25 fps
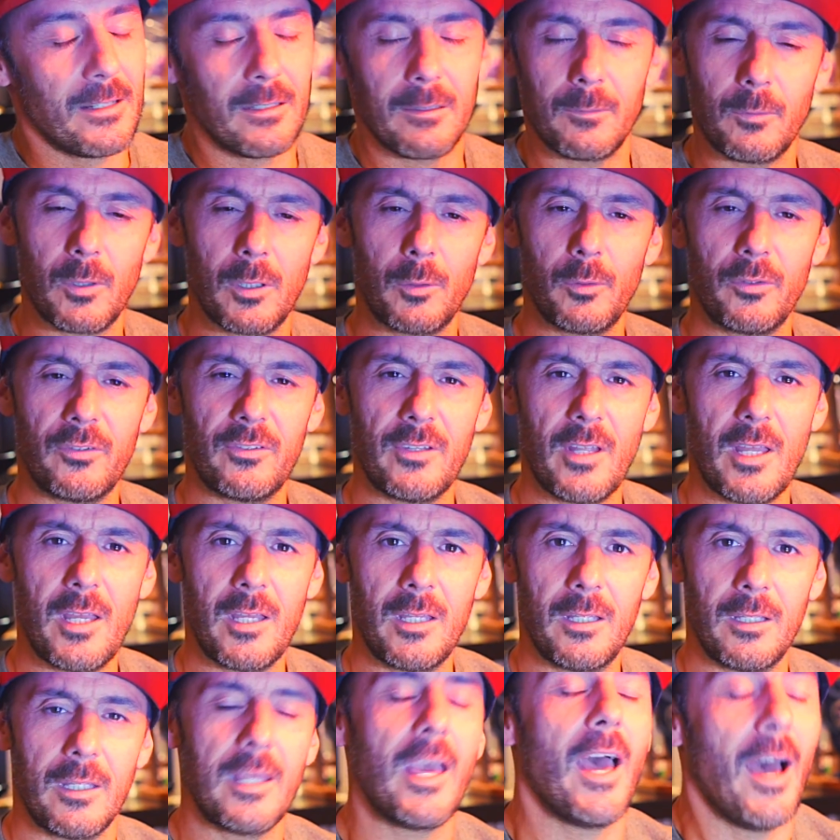what I was
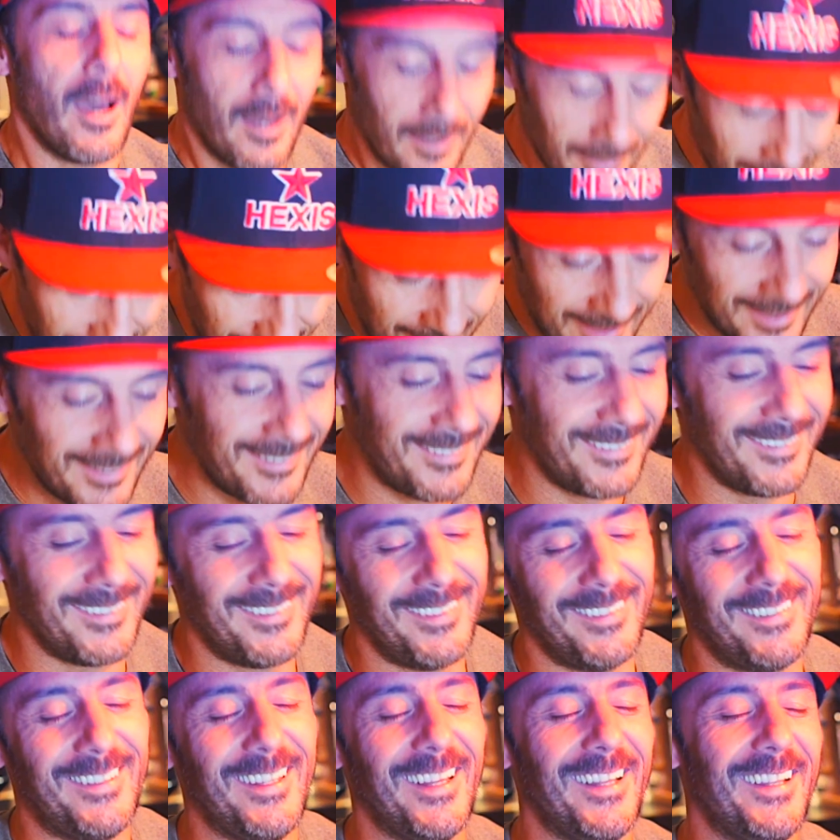saying? Yeah.
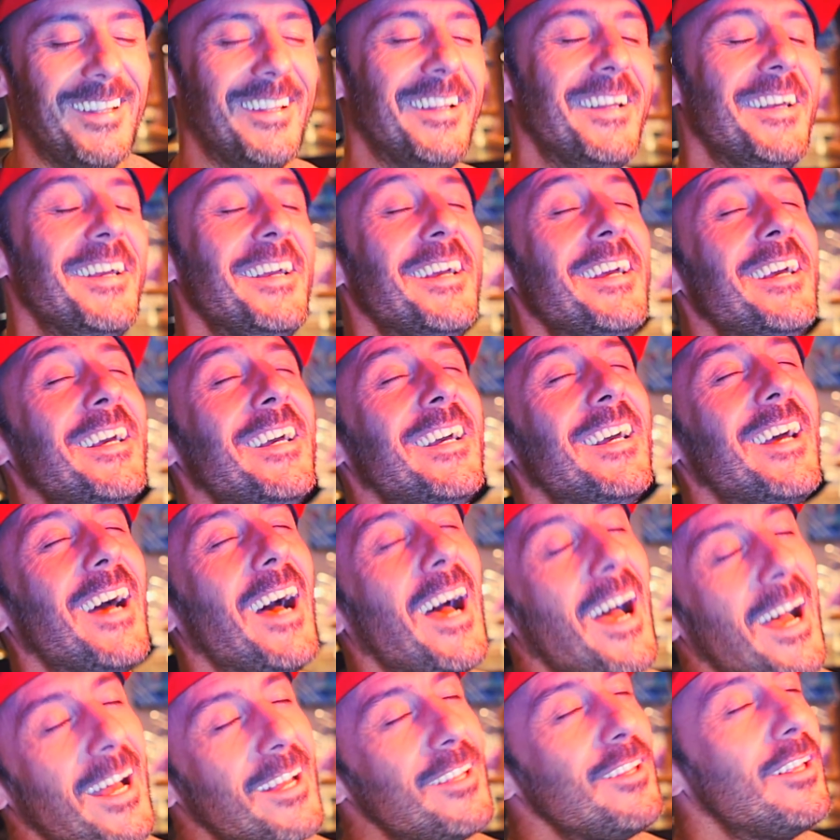Then
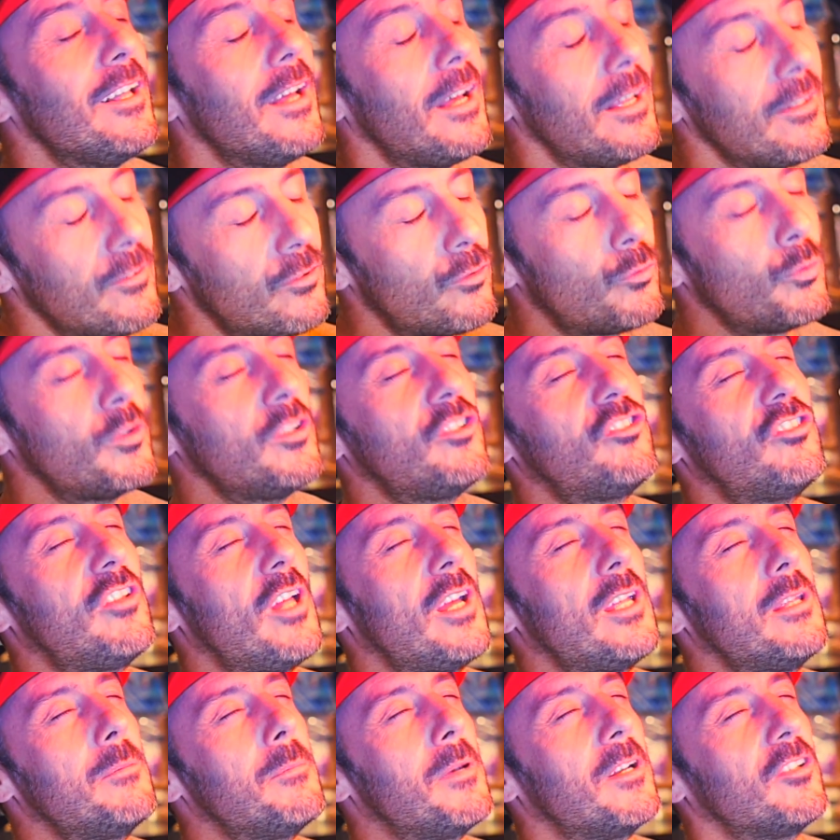I switched
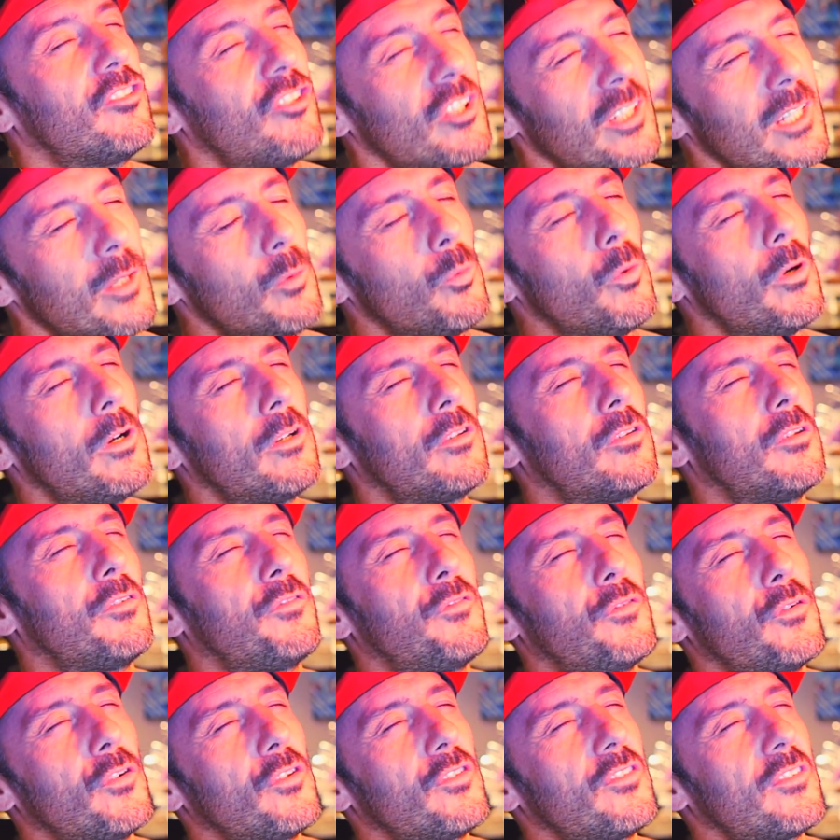the image, and it worked the
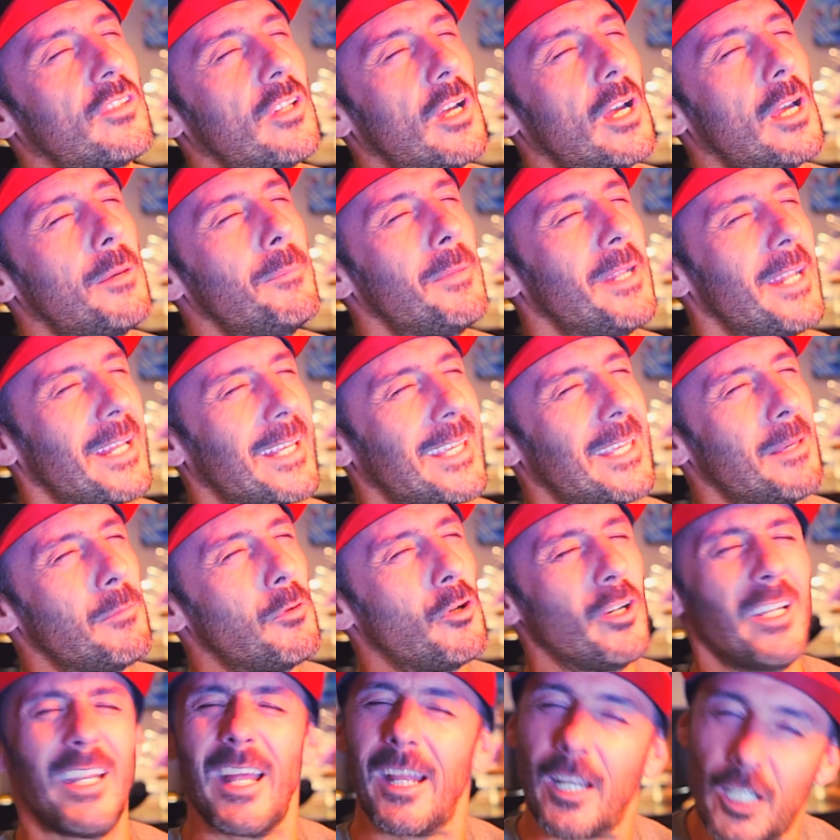first time, and I keep
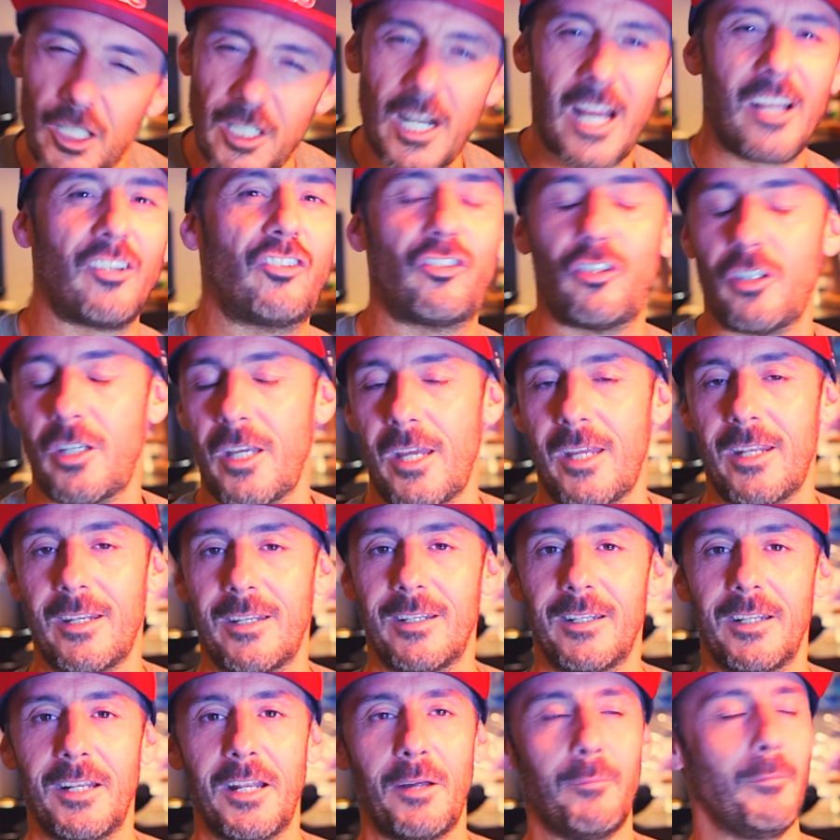going, I crash
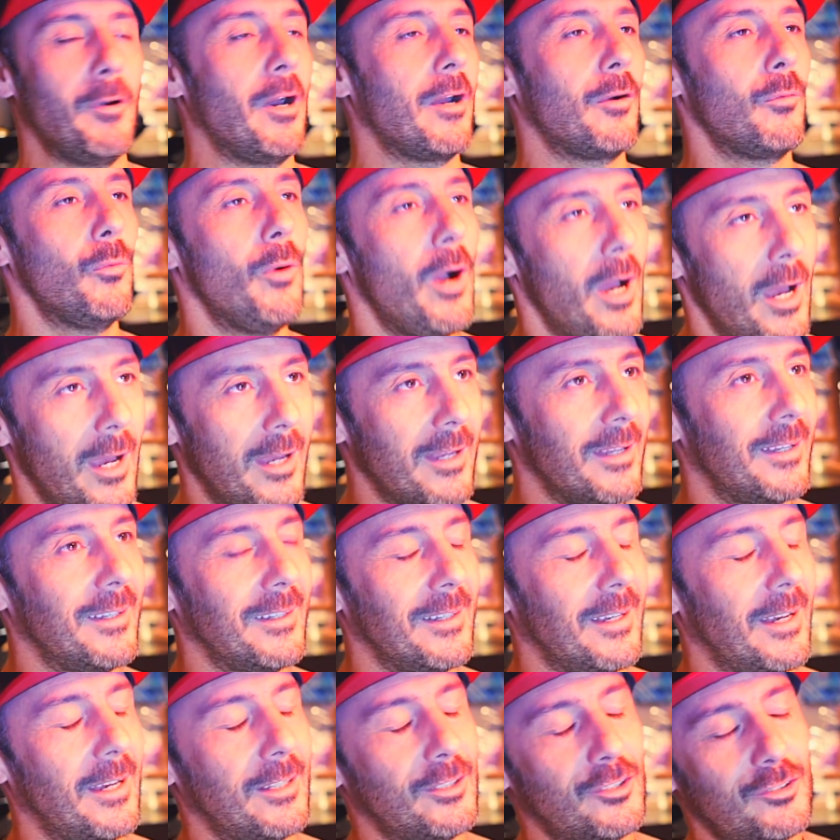again. And I'm like,
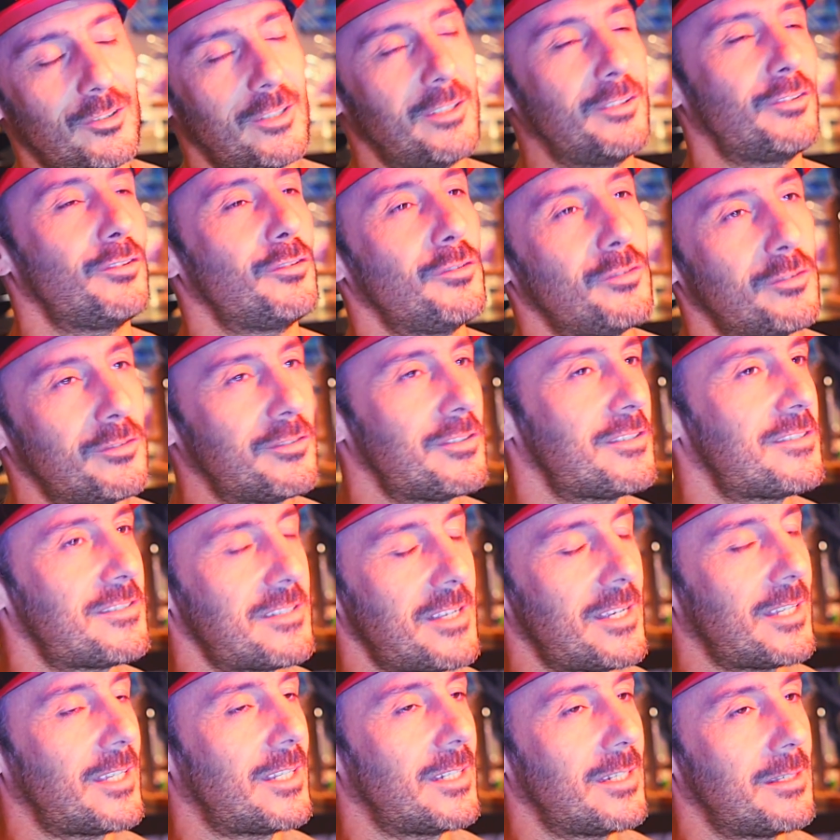why? I tried to use the
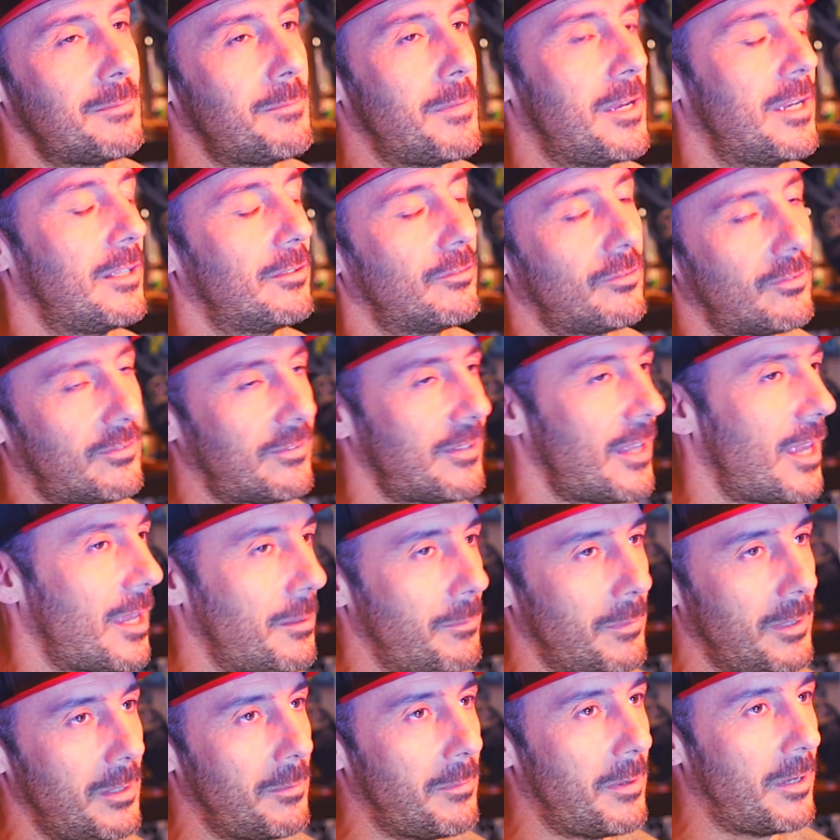second image, the
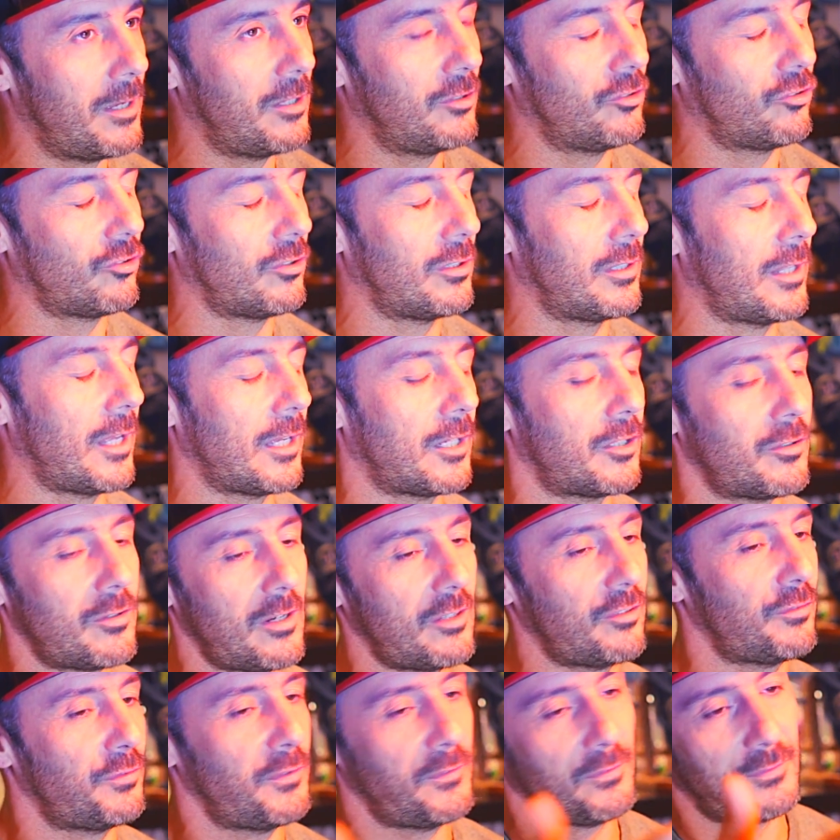same image, and I
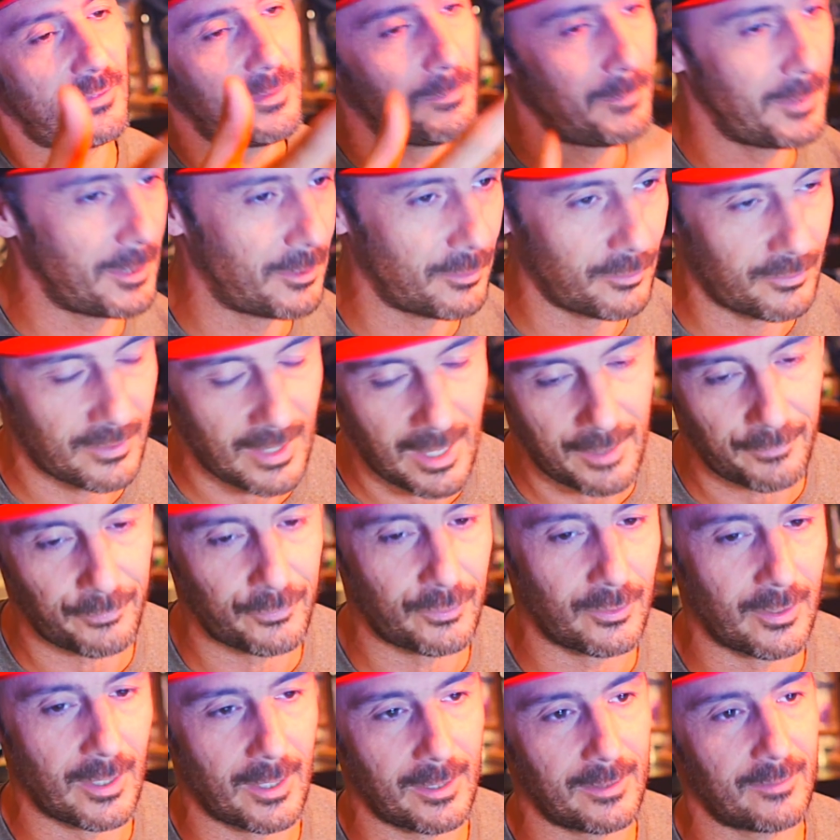crashed 50 meters
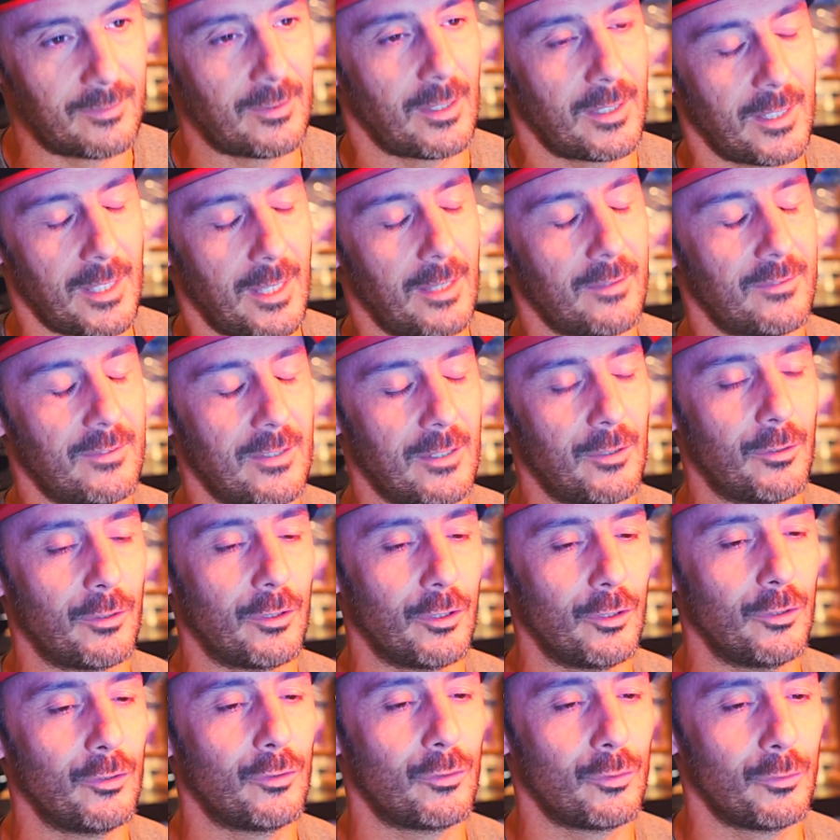after that. He's like, yeah,
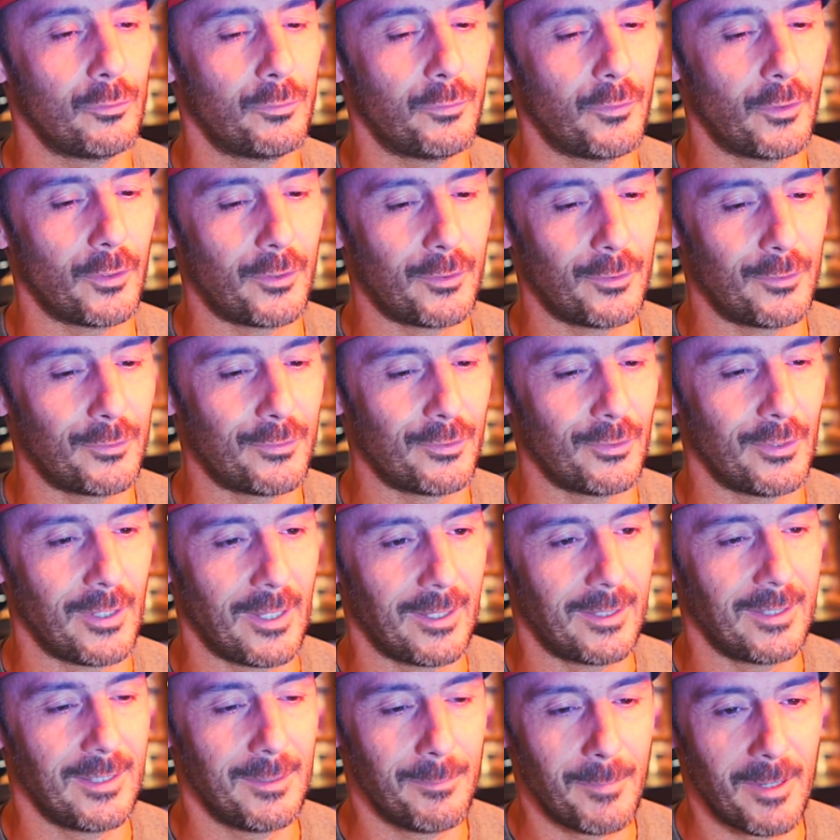Cedric, you too focus on
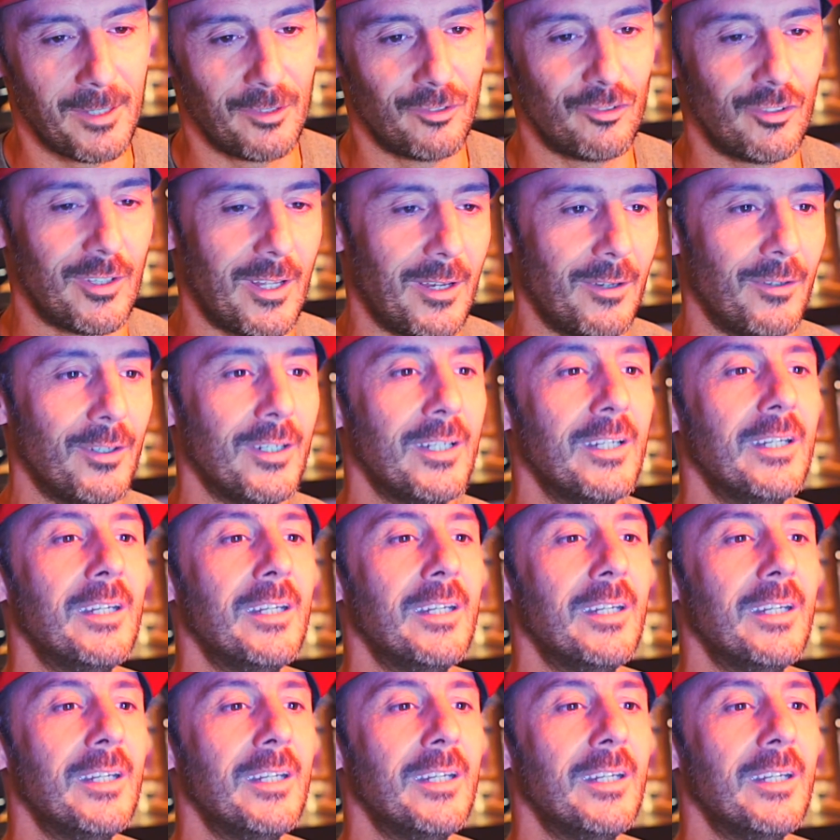that image now.